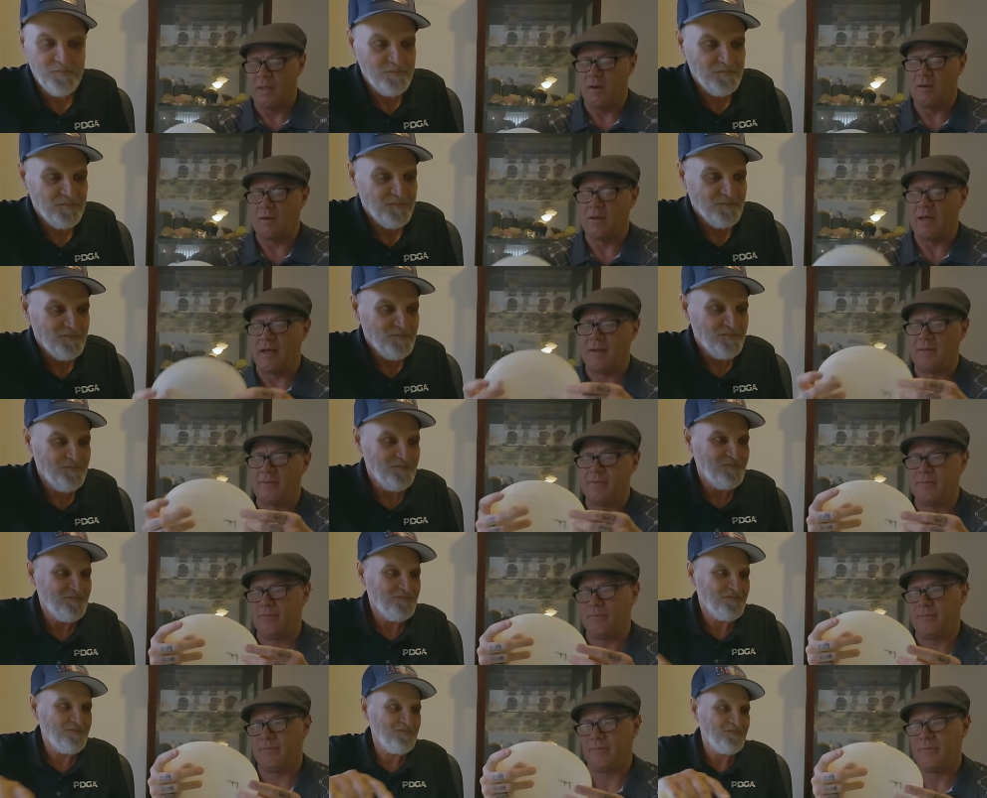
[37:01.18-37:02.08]
Speaker 1: Okay.
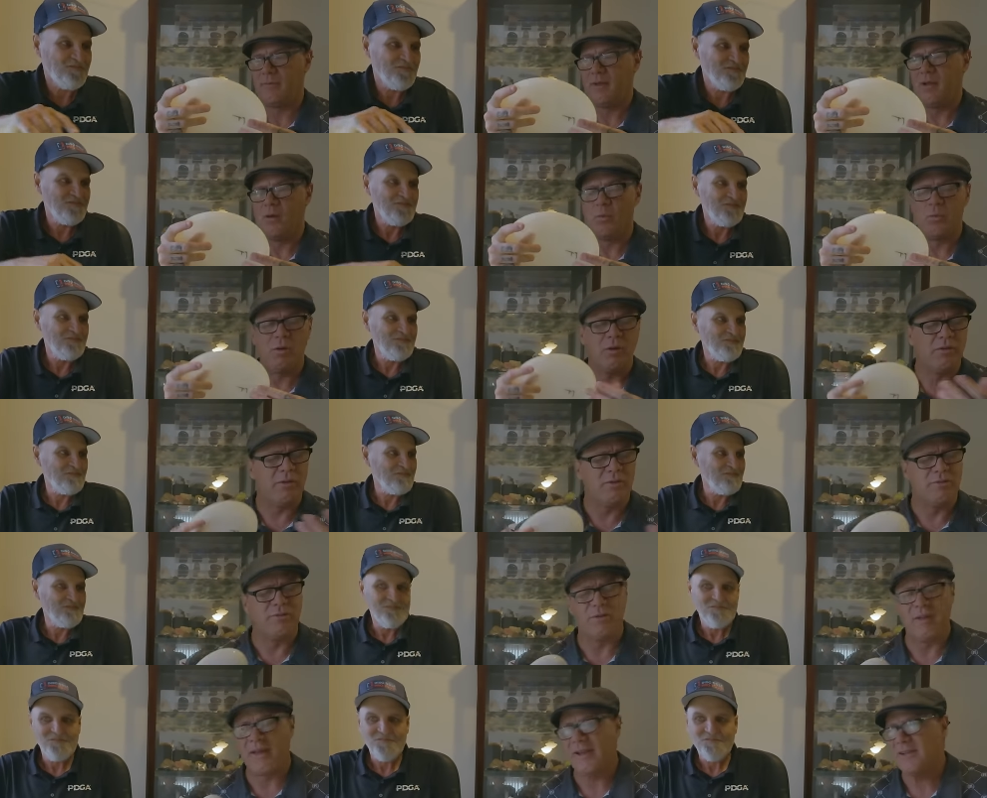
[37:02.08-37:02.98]
Well, the
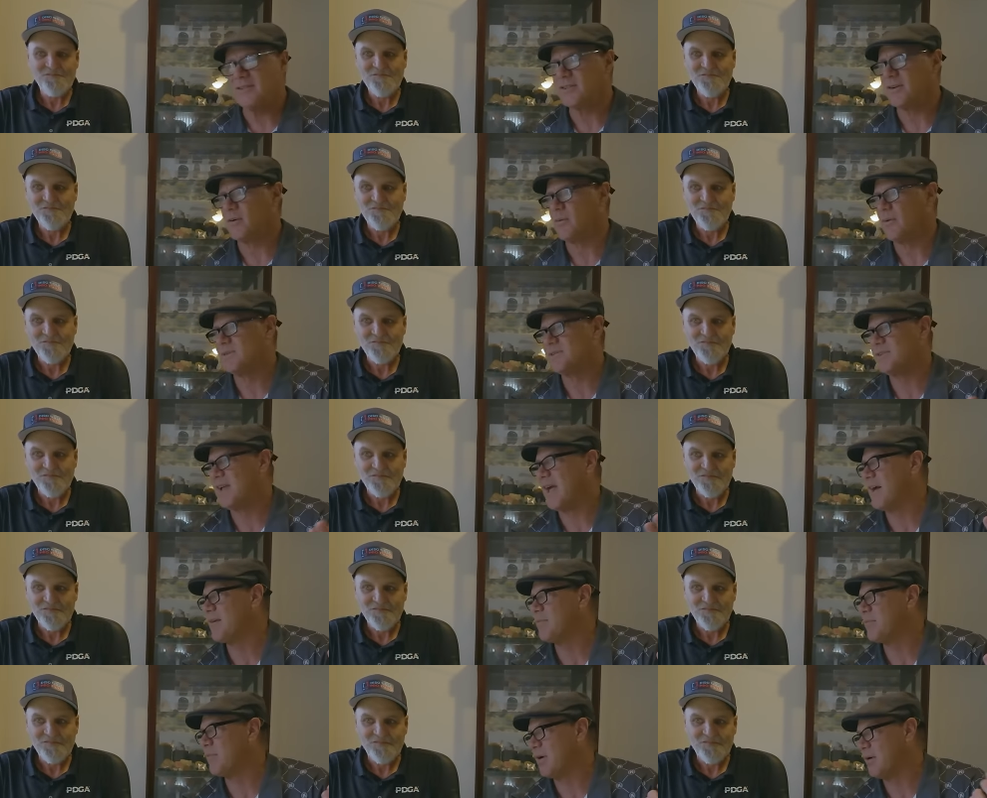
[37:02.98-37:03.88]
Flazer was
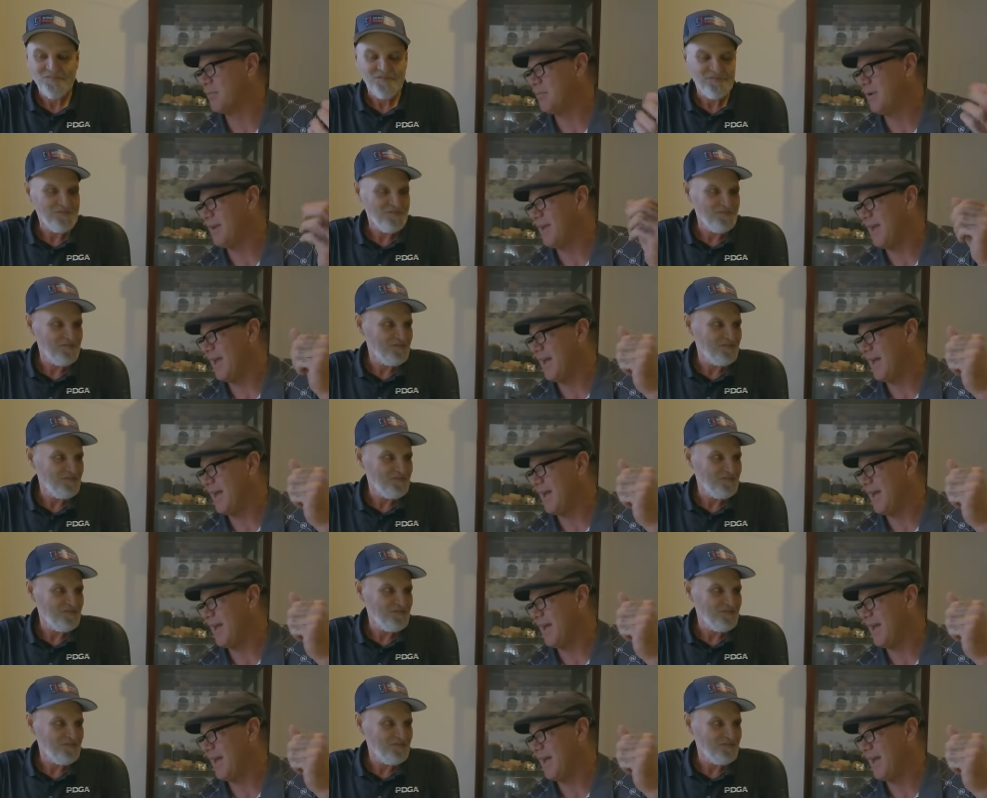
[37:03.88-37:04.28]
Dan Berman